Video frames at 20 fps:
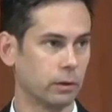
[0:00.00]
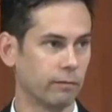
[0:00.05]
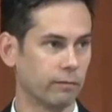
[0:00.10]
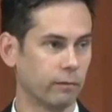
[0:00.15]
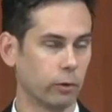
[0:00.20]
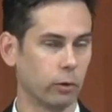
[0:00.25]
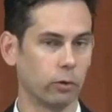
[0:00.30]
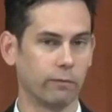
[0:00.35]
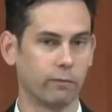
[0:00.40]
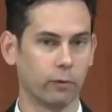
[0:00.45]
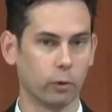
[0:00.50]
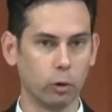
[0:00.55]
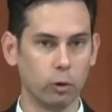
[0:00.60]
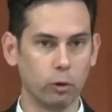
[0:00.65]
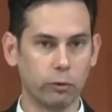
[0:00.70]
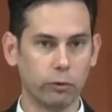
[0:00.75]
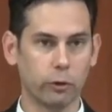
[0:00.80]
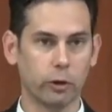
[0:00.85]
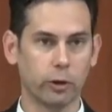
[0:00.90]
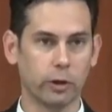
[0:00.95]
for, for
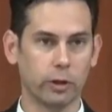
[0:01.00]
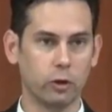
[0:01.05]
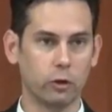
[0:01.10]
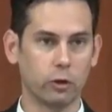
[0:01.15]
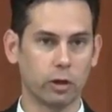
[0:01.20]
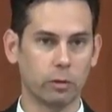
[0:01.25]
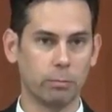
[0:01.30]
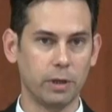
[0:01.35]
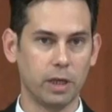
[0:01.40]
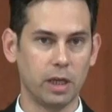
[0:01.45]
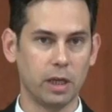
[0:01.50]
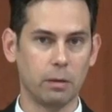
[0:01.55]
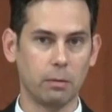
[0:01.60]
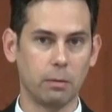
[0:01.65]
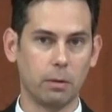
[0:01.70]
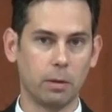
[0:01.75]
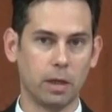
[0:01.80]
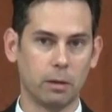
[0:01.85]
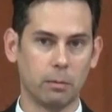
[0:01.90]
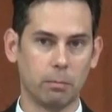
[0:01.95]
Luther, you can be
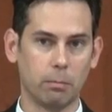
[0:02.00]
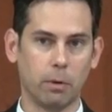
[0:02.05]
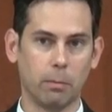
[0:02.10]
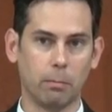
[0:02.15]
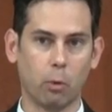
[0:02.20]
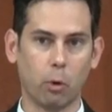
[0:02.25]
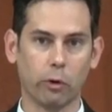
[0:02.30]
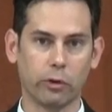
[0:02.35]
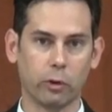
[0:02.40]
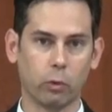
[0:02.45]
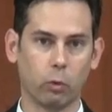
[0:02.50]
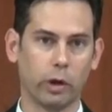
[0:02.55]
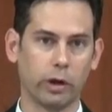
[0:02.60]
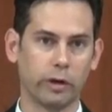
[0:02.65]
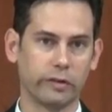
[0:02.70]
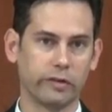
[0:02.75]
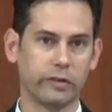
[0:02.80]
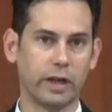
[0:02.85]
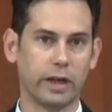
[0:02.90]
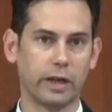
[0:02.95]
in more than one
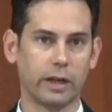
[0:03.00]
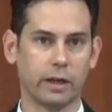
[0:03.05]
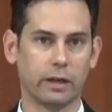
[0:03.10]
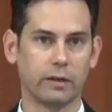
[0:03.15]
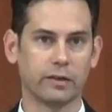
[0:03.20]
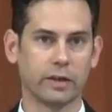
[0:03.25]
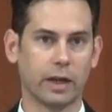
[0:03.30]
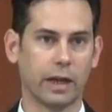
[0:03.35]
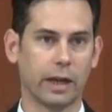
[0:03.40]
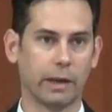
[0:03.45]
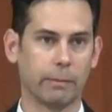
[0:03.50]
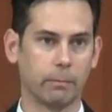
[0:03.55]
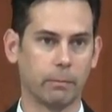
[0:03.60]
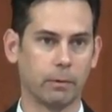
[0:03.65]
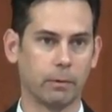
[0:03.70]
estate at a time.